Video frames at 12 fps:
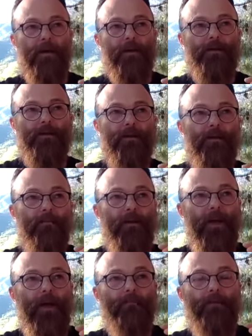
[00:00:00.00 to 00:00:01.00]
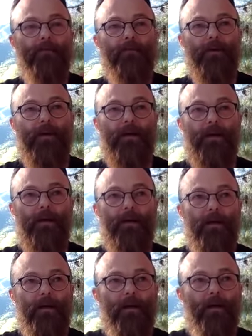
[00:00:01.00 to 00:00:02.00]
so that we have a really
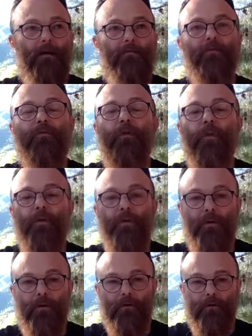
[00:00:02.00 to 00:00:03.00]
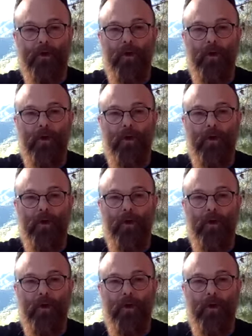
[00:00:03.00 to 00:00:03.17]
full